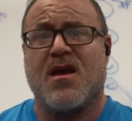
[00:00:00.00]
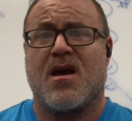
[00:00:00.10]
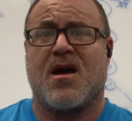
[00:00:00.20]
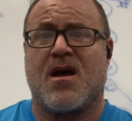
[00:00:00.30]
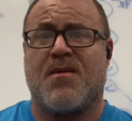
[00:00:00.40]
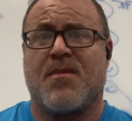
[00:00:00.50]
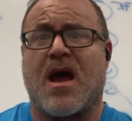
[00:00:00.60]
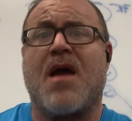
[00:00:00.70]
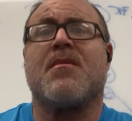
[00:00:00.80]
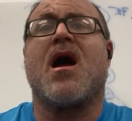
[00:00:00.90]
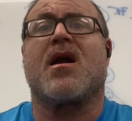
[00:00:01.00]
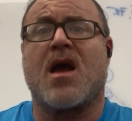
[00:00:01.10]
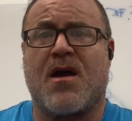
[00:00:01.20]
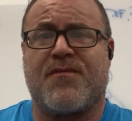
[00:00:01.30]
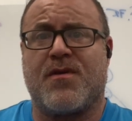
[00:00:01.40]
I'm not
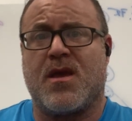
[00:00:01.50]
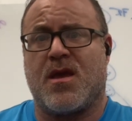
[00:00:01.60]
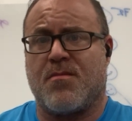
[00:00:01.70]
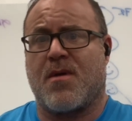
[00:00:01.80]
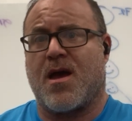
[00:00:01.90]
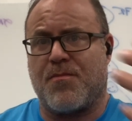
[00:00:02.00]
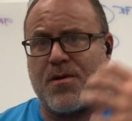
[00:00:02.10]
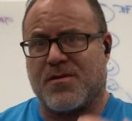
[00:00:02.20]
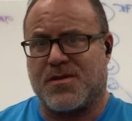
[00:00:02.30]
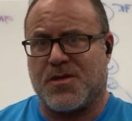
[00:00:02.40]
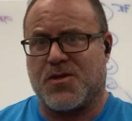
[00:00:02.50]
confident in my ability